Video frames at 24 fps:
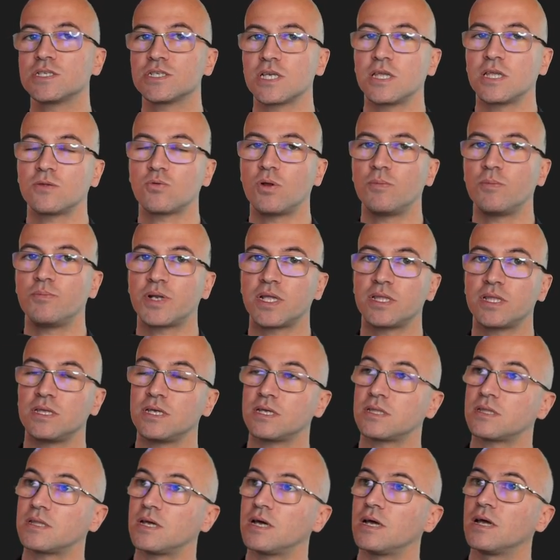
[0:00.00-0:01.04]
it will
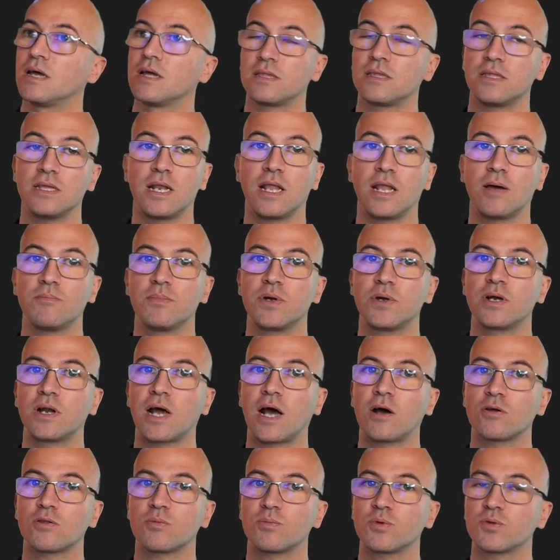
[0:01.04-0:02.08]
predict uh, the number
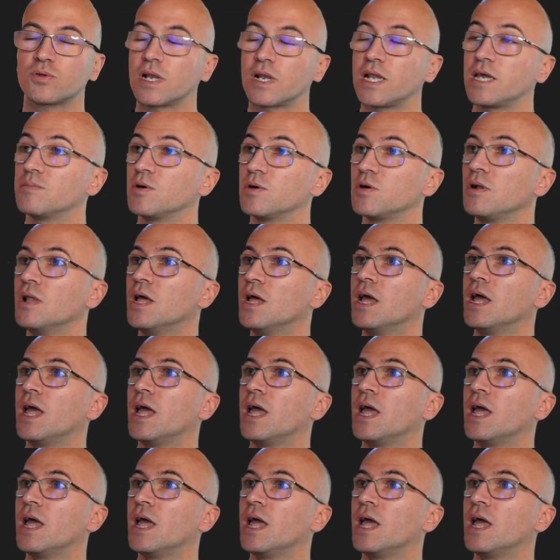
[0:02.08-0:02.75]
output label.